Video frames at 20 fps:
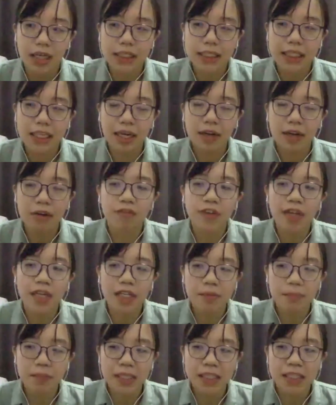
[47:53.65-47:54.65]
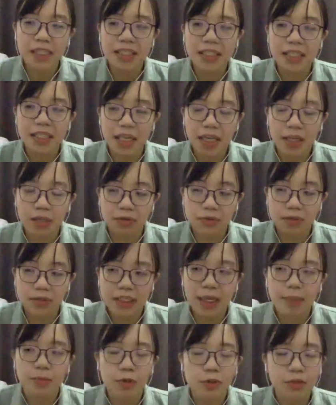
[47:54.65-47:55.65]
availability and
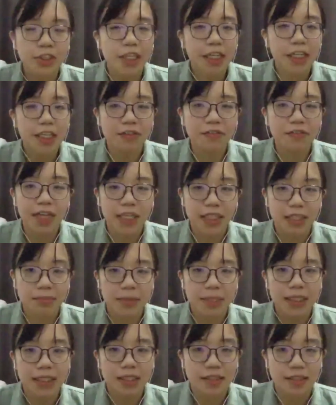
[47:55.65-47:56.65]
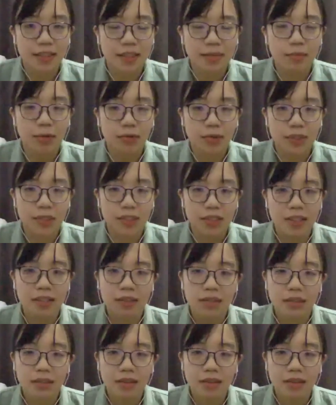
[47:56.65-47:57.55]
project availability mostly.